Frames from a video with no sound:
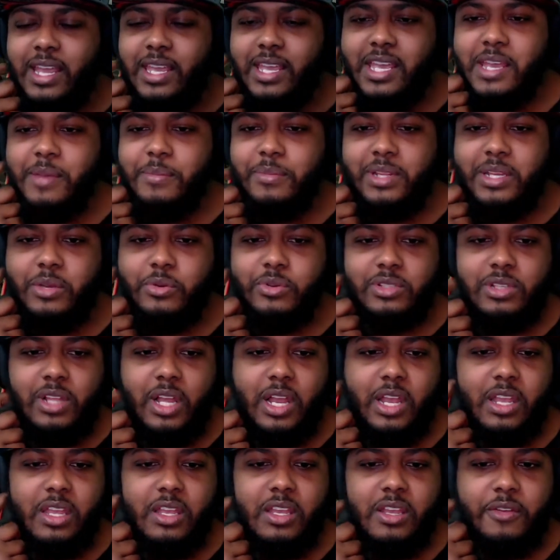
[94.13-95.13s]
Kimberly was
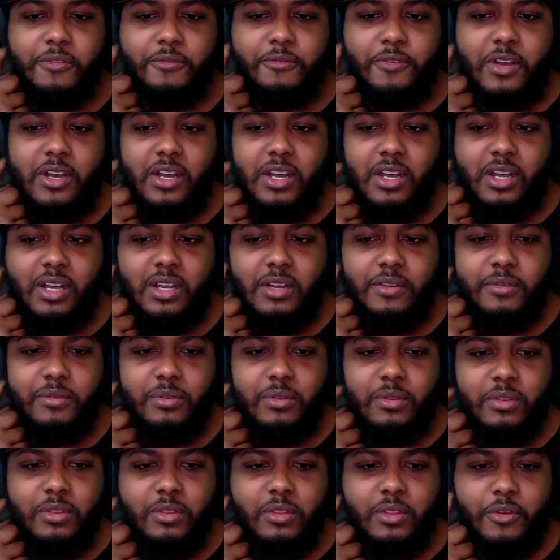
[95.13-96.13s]
like, if...
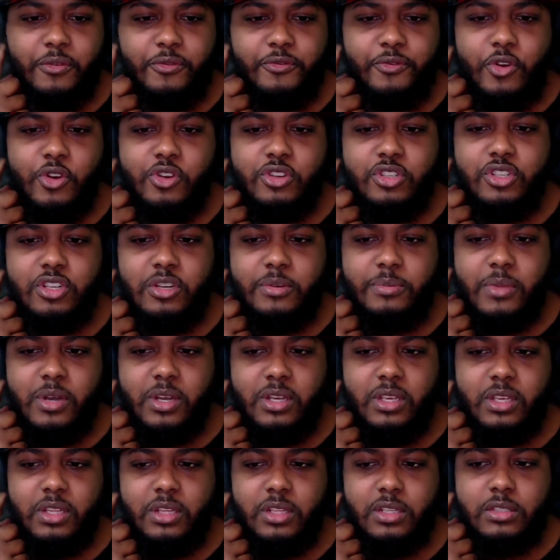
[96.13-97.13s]
the first
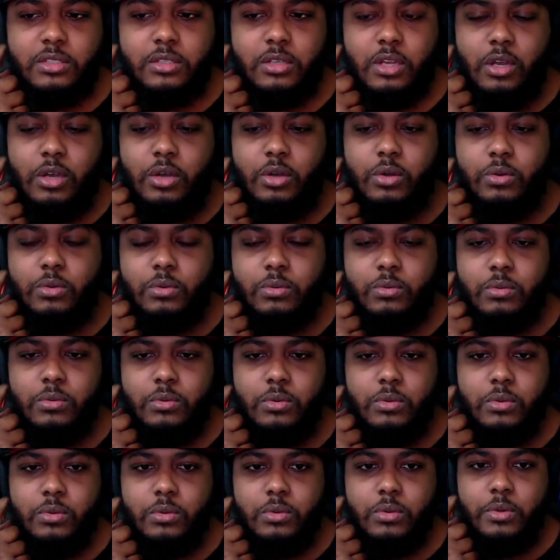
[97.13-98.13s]
homunculus.
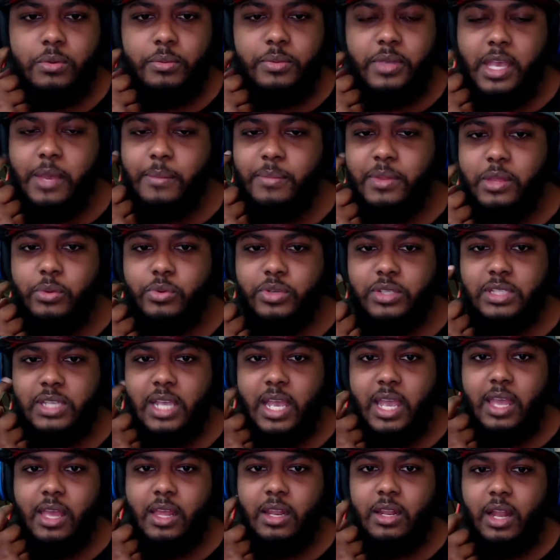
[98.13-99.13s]
Kimberly was
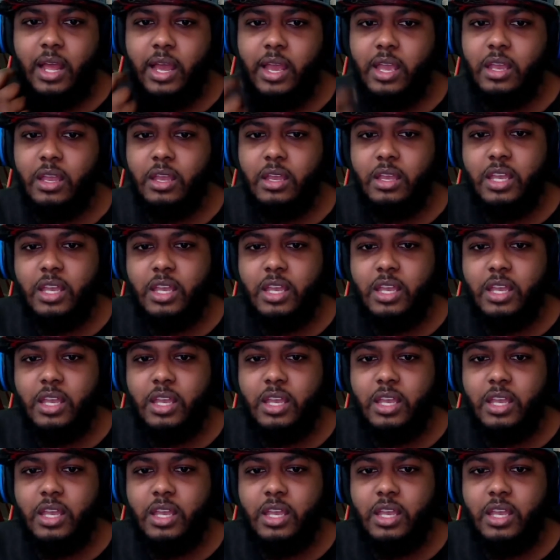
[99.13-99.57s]
saying, like,